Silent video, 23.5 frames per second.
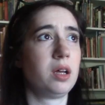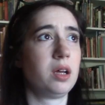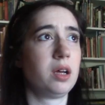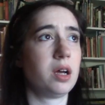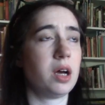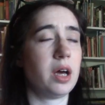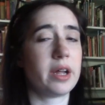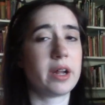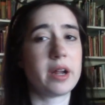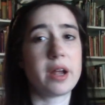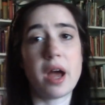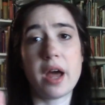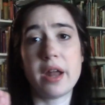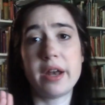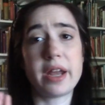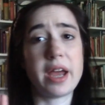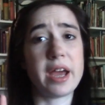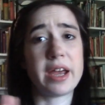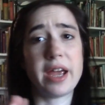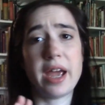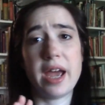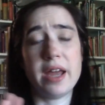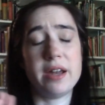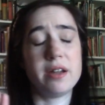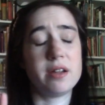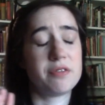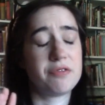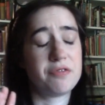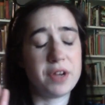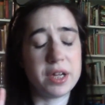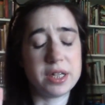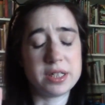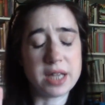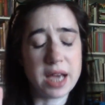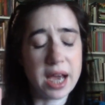I, again,
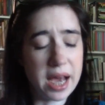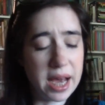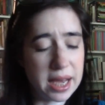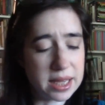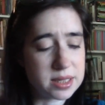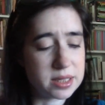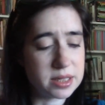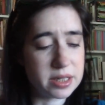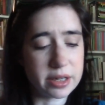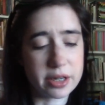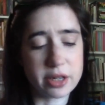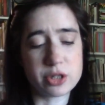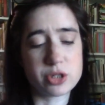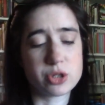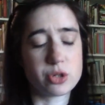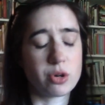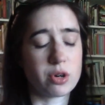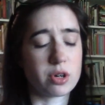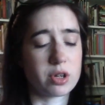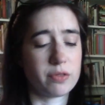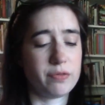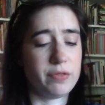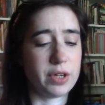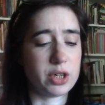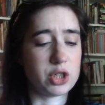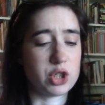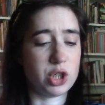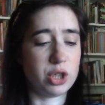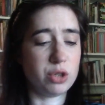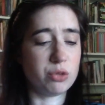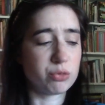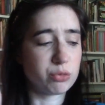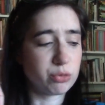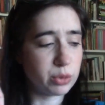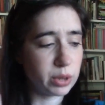fantastic historical fiction.
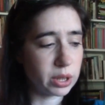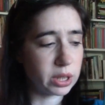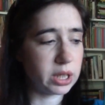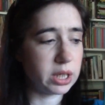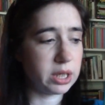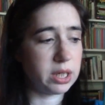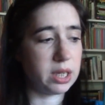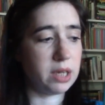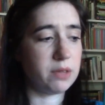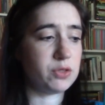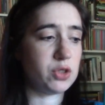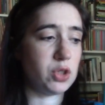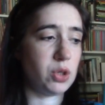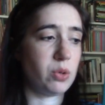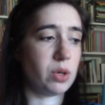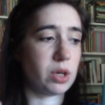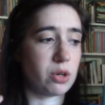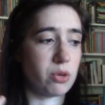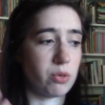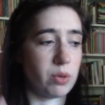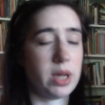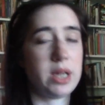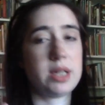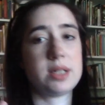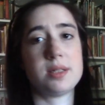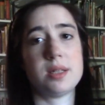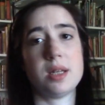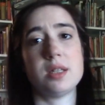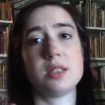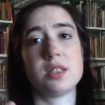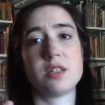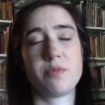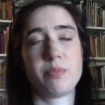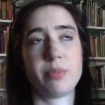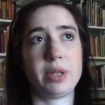It really gives you a great
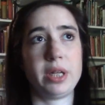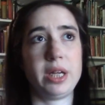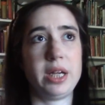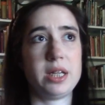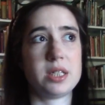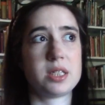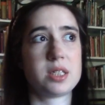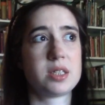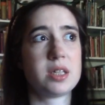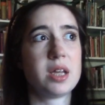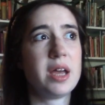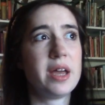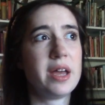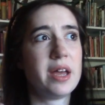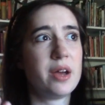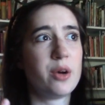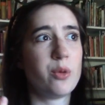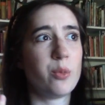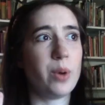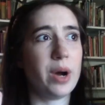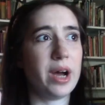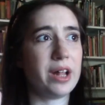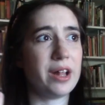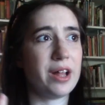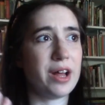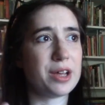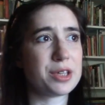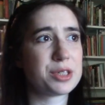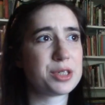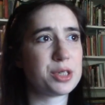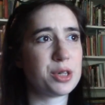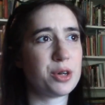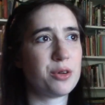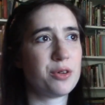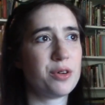sense of place while
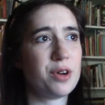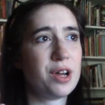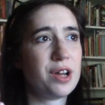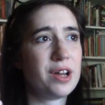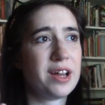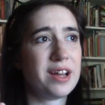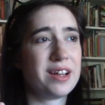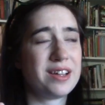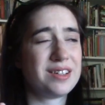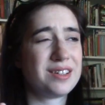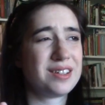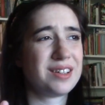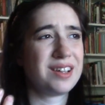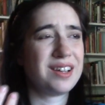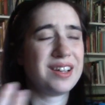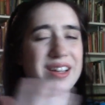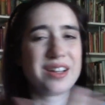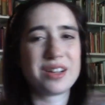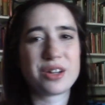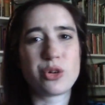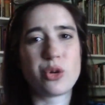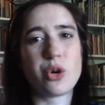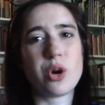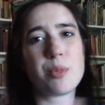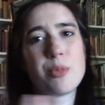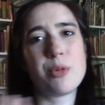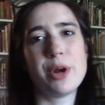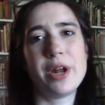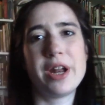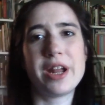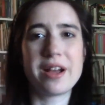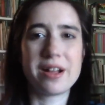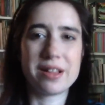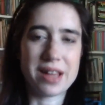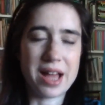also
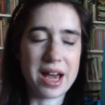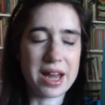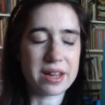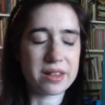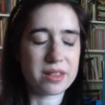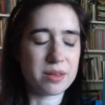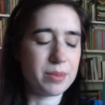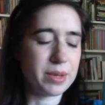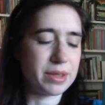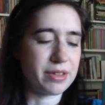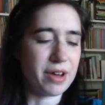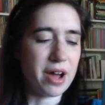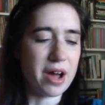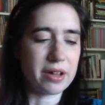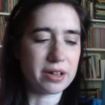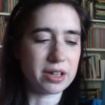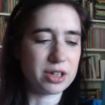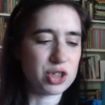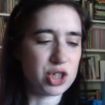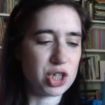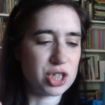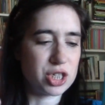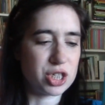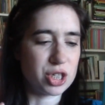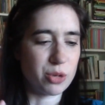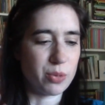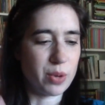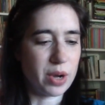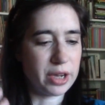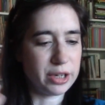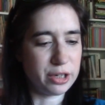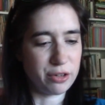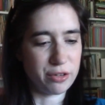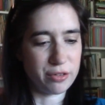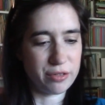incorporating a lot of the mythology, so while
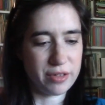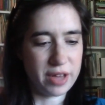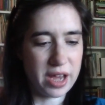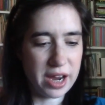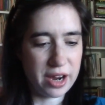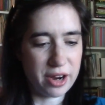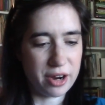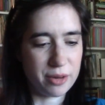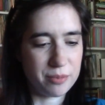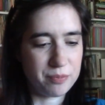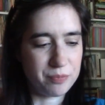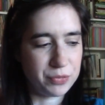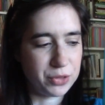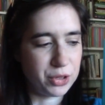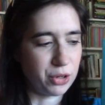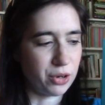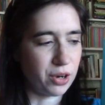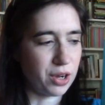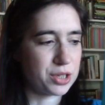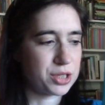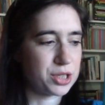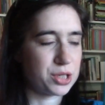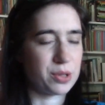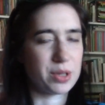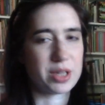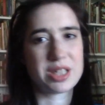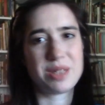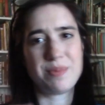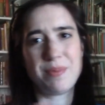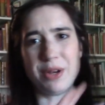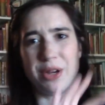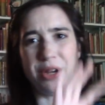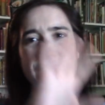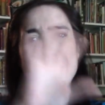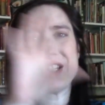you're there, you're also
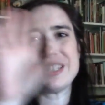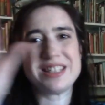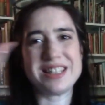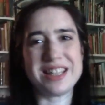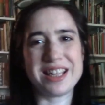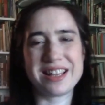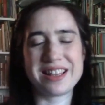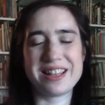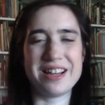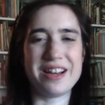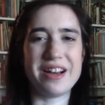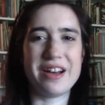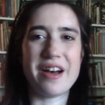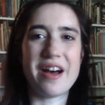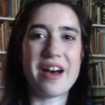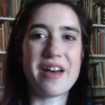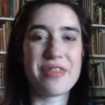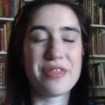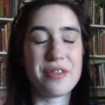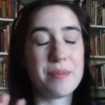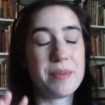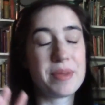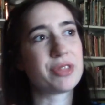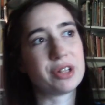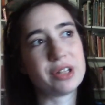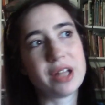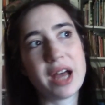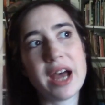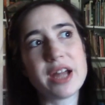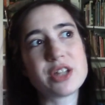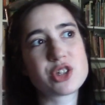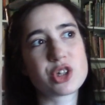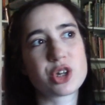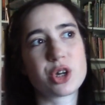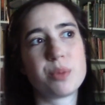experiencing the, the
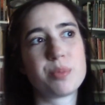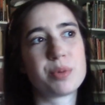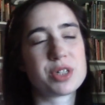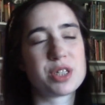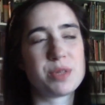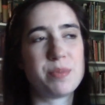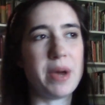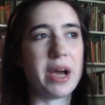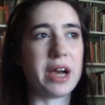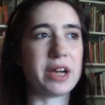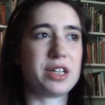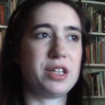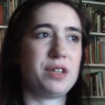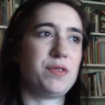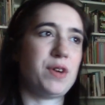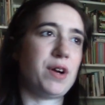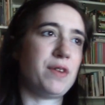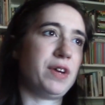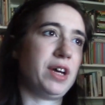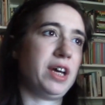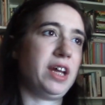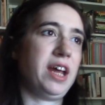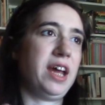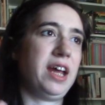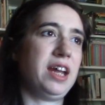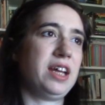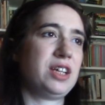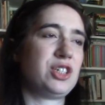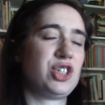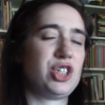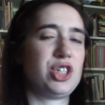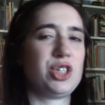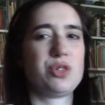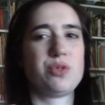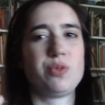mythological perspective of it, and it's
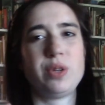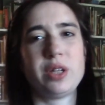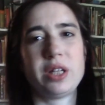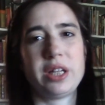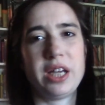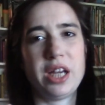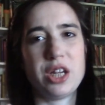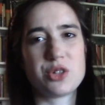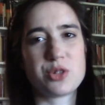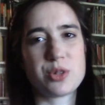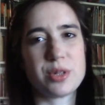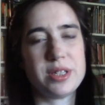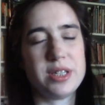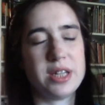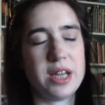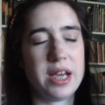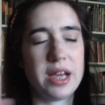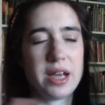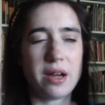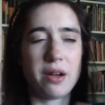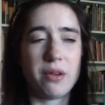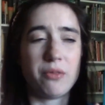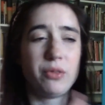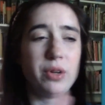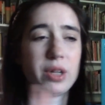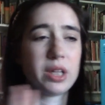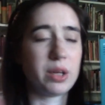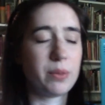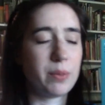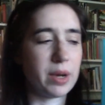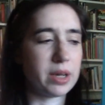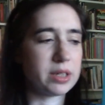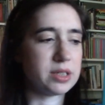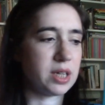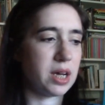just really interesting. Really
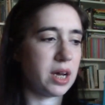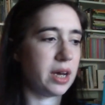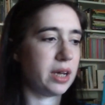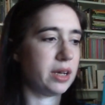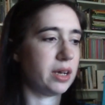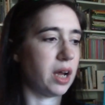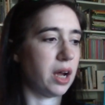well done.